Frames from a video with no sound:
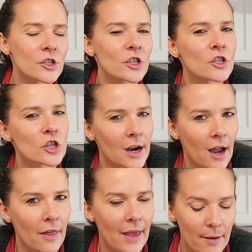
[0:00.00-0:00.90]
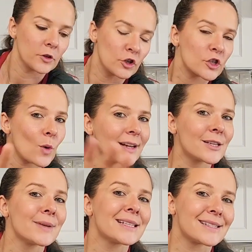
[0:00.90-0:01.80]
Just check on them. You just want it to
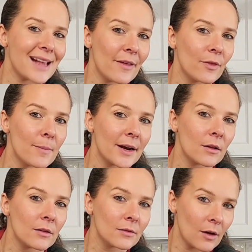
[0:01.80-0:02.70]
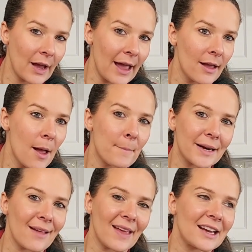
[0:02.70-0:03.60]
be set in the middle, okay? But
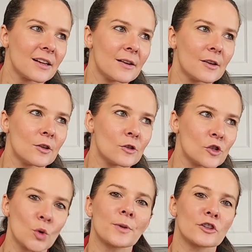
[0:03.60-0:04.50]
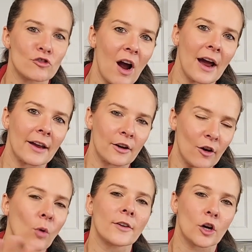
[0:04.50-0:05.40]
not like super dry or
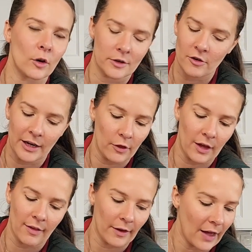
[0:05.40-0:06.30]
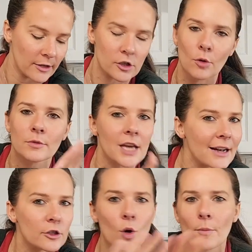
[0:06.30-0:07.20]
overcooked or anything like that. So 10
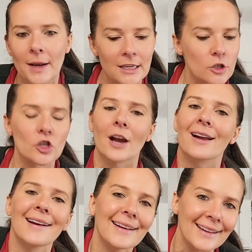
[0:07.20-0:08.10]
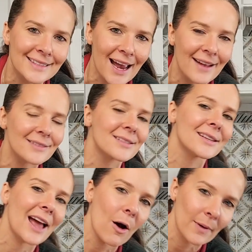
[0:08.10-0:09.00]
to 12 minutes, check on it at 10, see
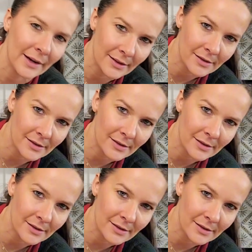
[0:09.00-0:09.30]
how it is.